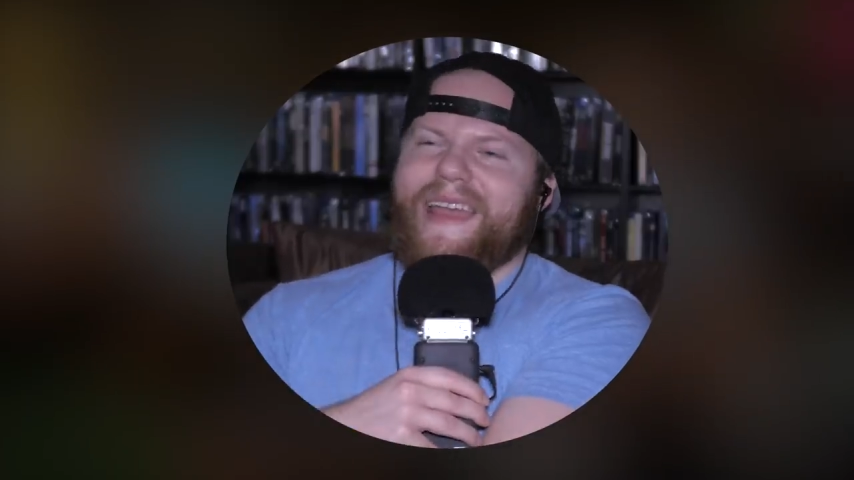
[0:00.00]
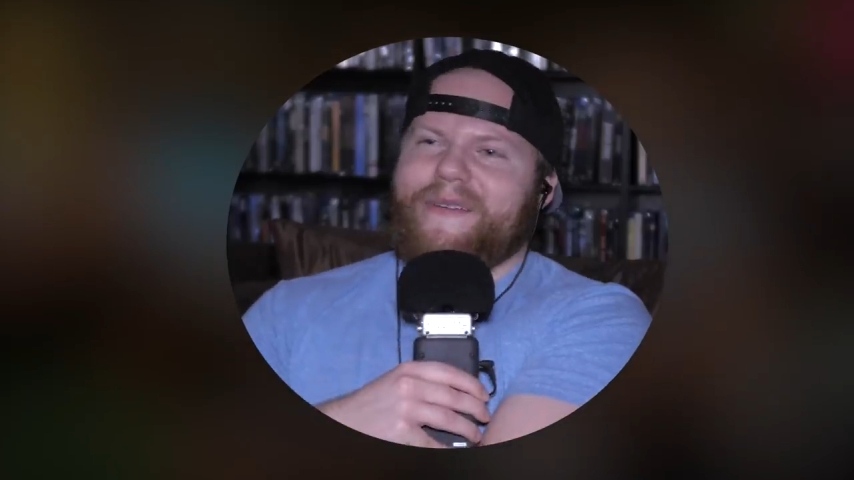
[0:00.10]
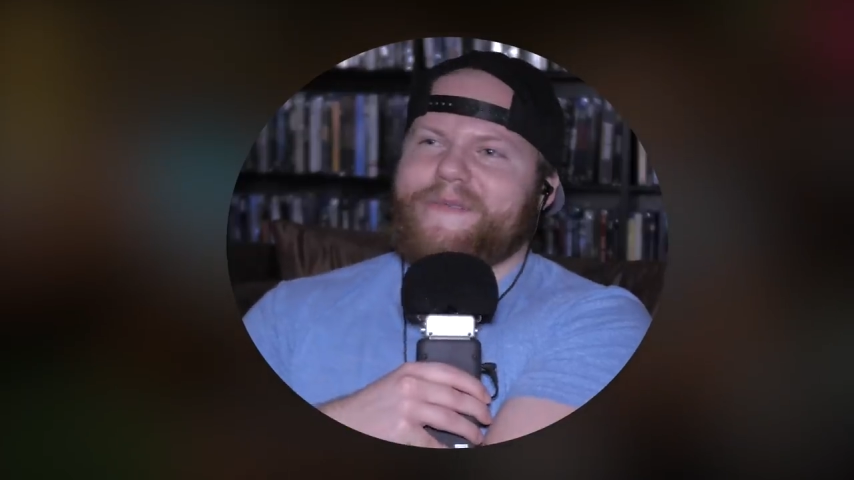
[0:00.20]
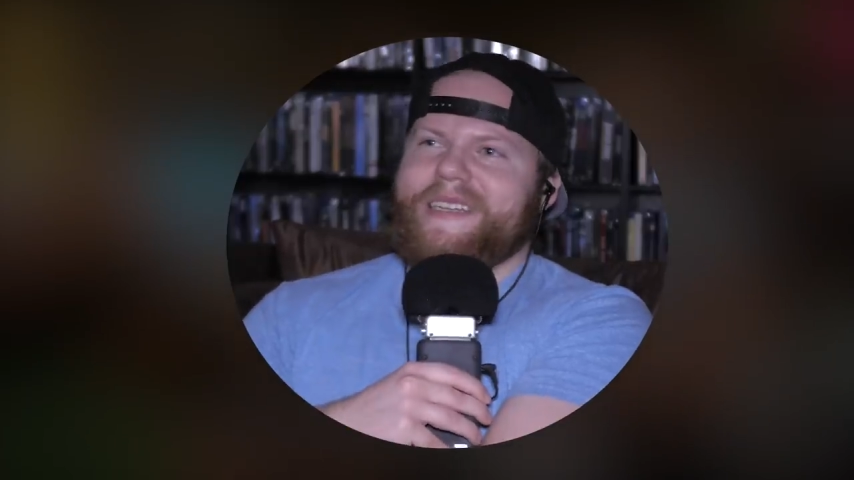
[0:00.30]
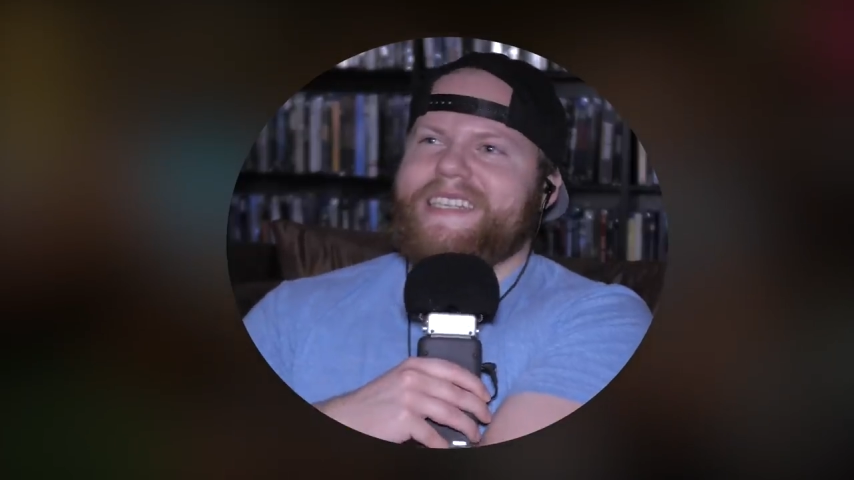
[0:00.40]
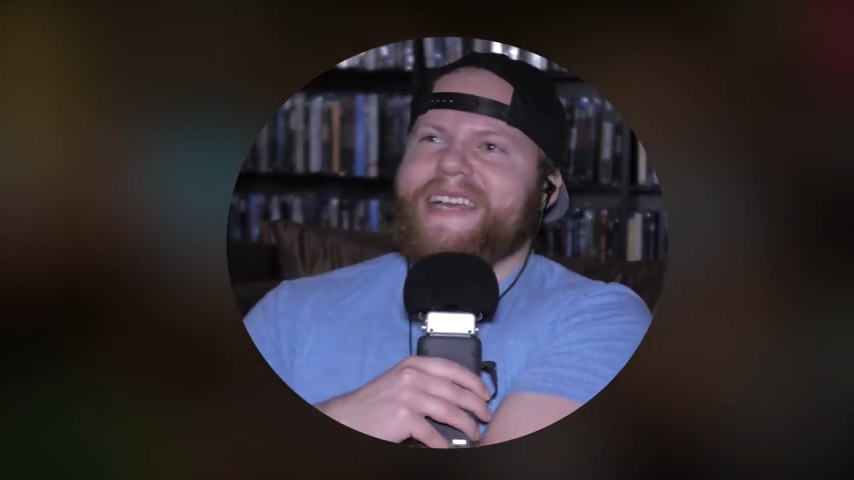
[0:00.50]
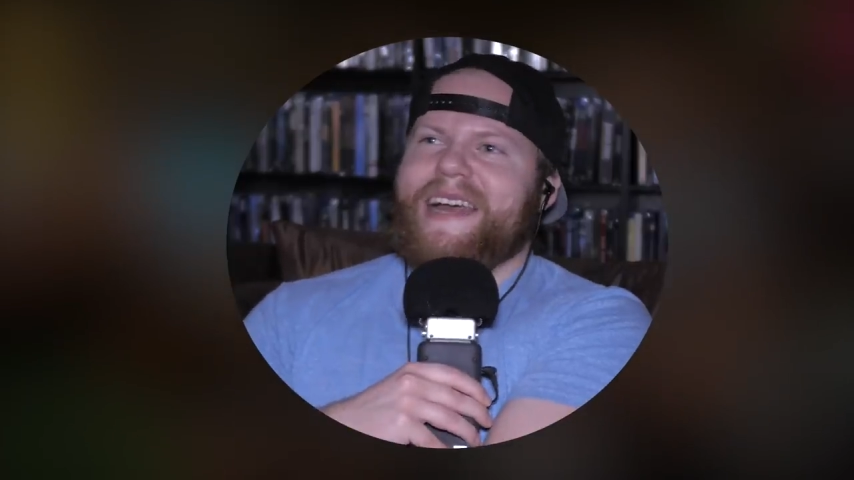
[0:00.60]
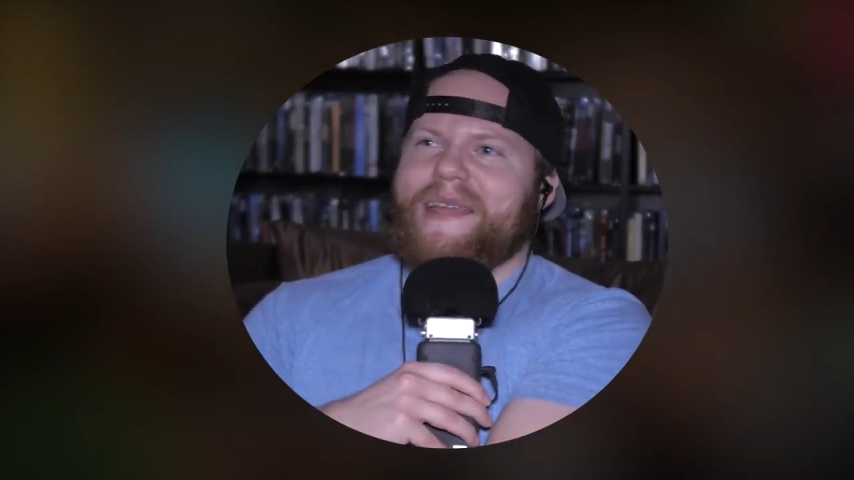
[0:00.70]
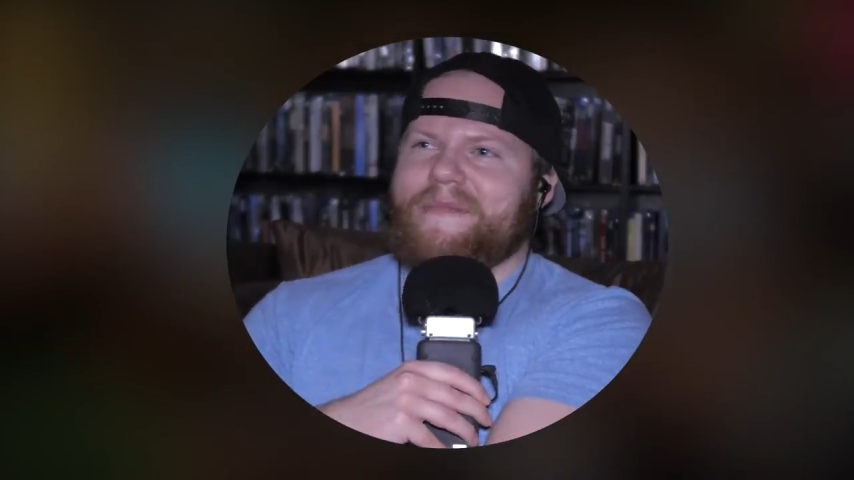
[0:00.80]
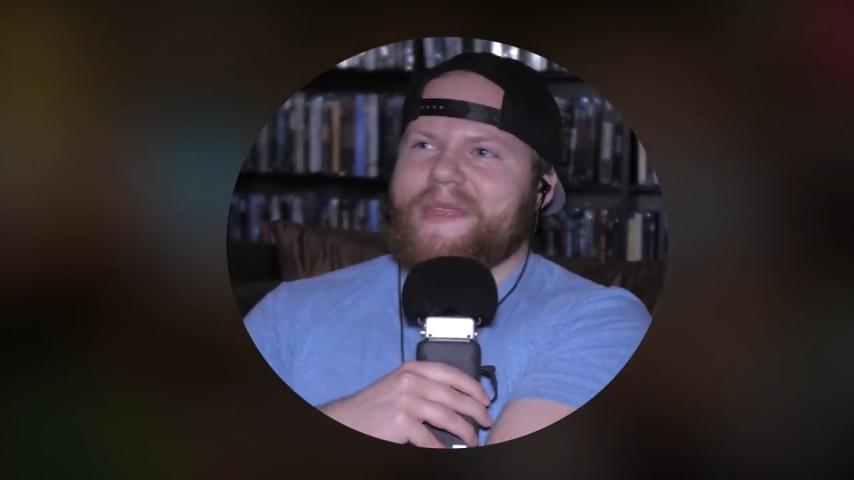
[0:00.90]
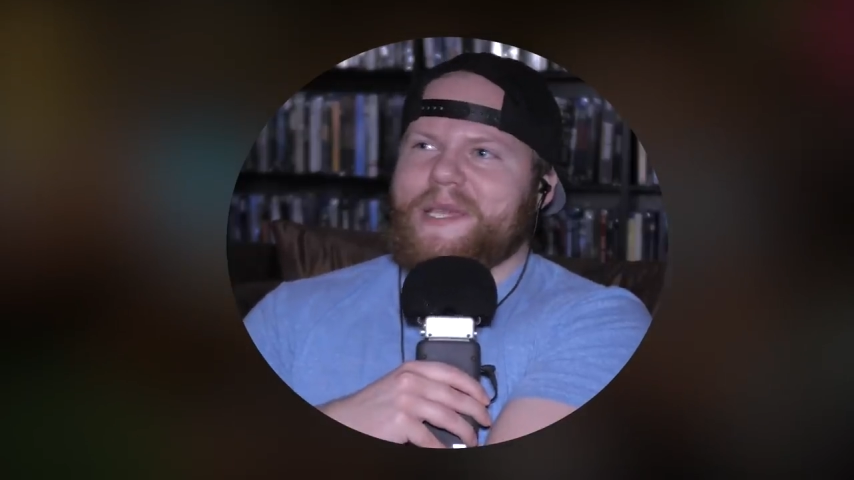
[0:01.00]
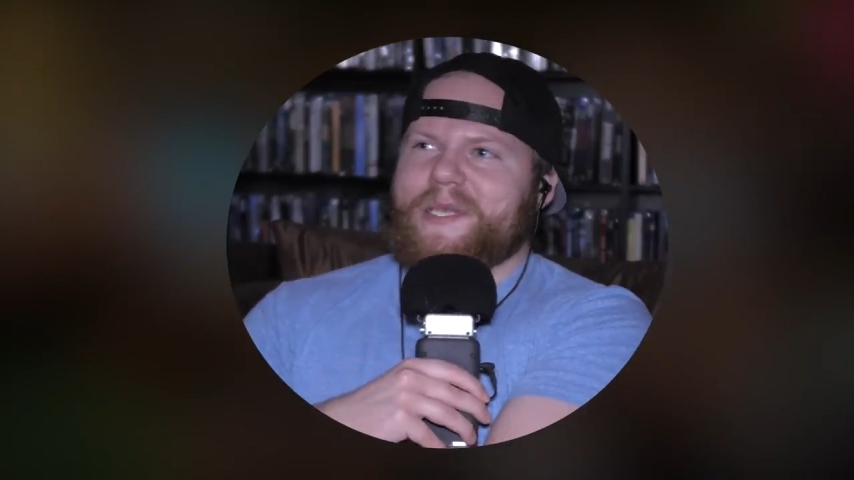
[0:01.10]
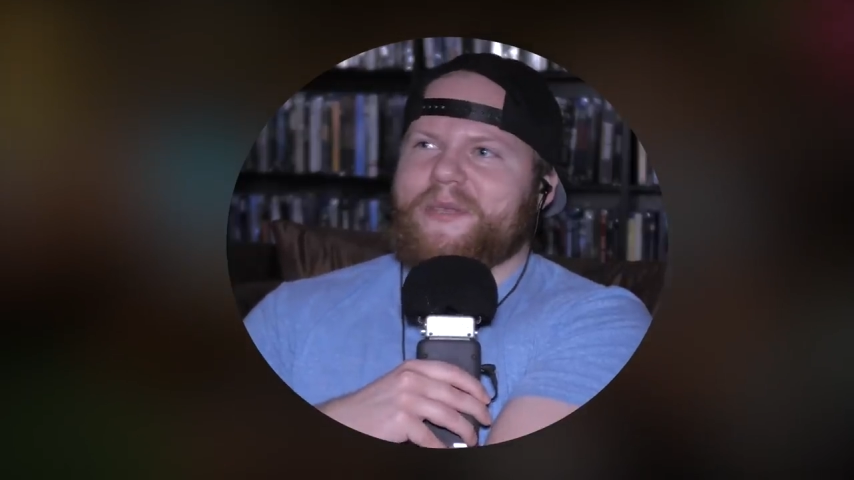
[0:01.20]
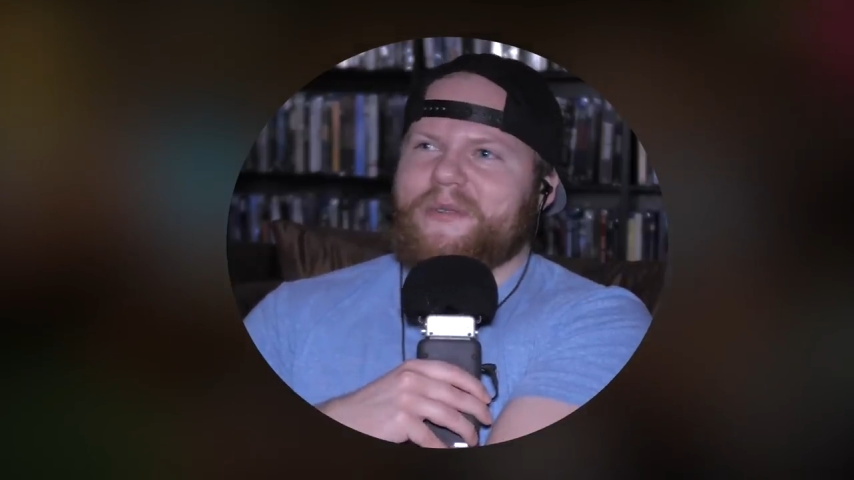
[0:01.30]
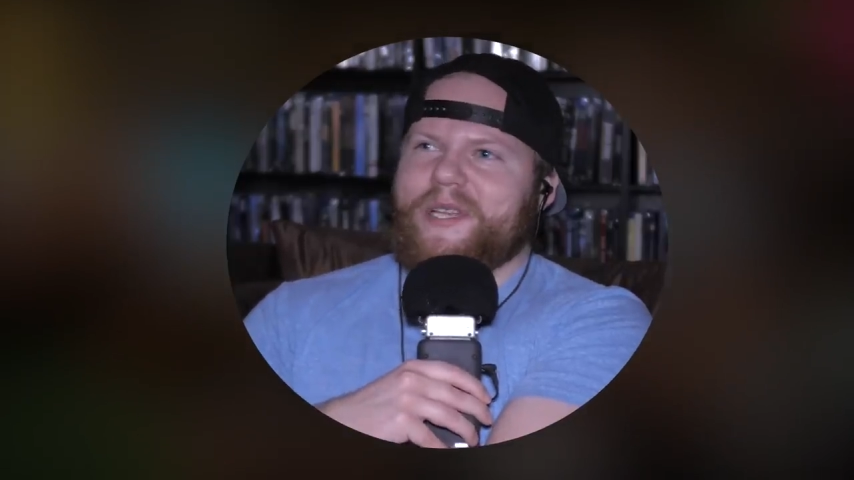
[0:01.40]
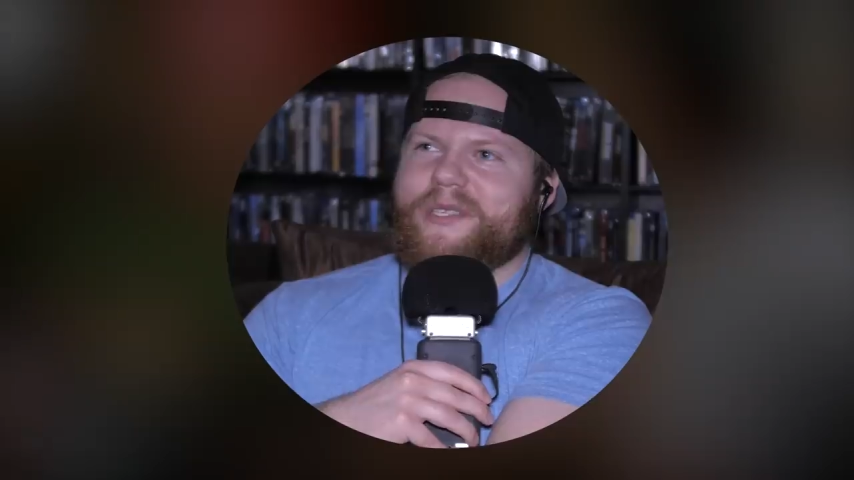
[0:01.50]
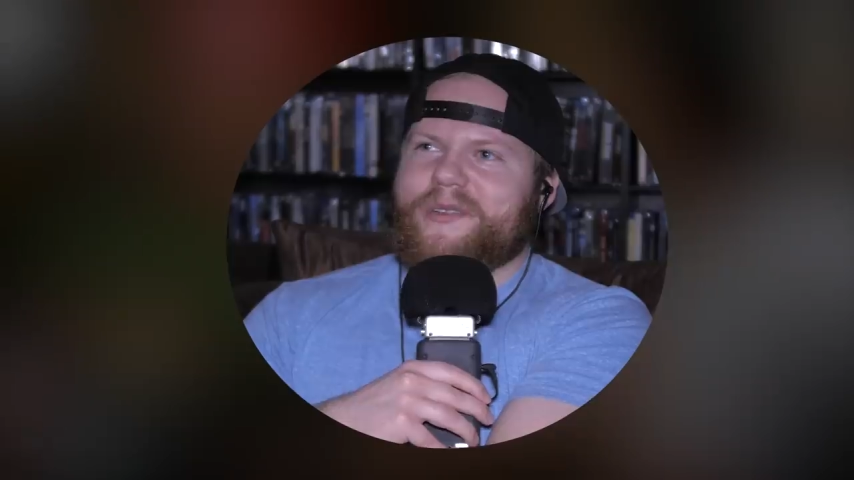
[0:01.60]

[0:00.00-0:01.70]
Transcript: Every time these three